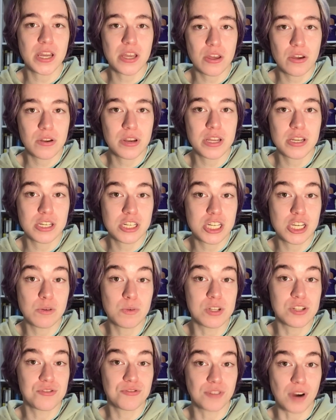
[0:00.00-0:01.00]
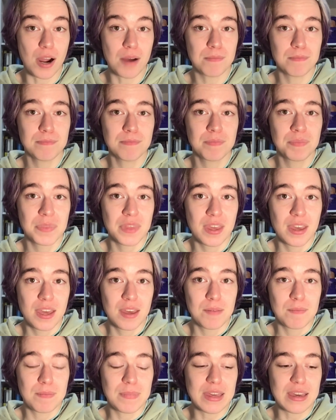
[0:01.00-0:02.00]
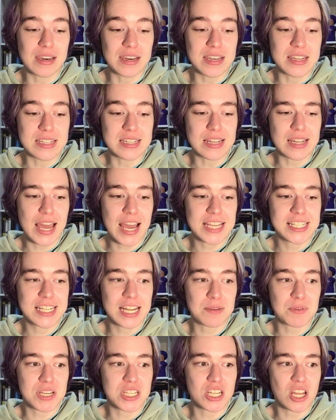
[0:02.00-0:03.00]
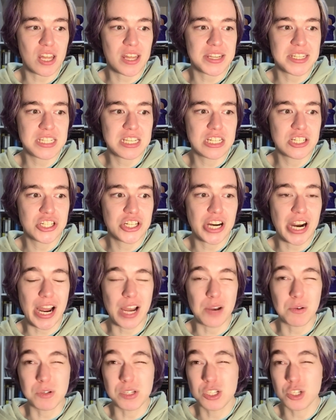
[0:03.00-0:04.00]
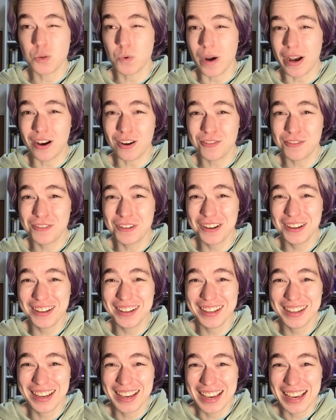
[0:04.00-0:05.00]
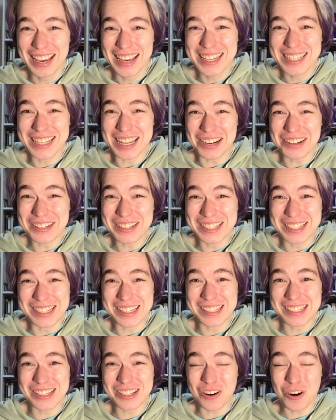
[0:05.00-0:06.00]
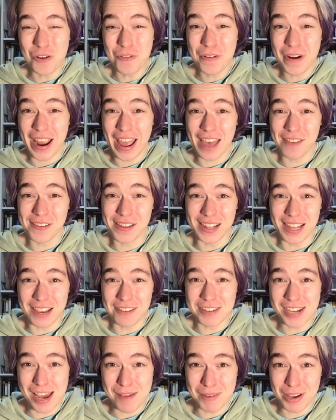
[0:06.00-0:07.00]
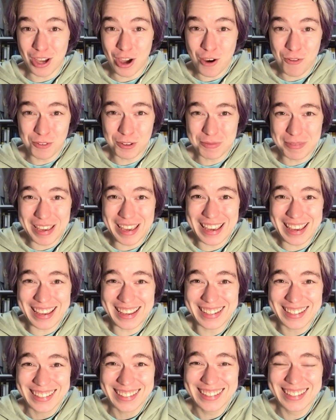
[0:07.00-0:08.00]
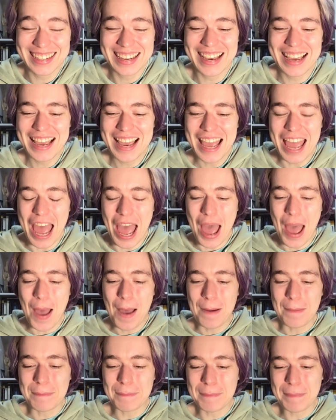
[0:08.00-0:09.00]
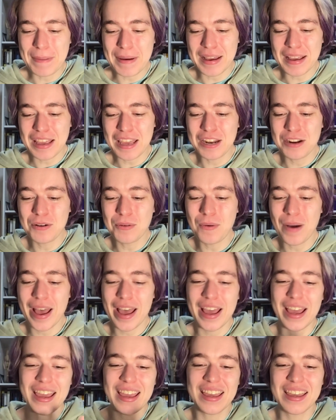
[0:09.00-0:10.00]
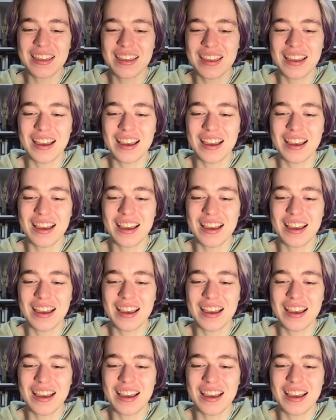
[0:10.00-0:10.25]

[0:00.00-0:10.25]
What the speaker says: Union she was from, because the last time I saw that teacher, I was 12. So that was over half a lifetime ago for me. But in a way,